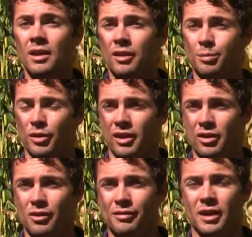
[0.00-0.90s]
This
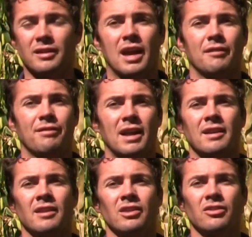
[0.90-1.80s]
particular field had a
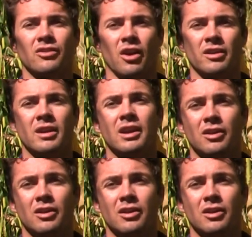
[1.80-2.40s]
fantastic start,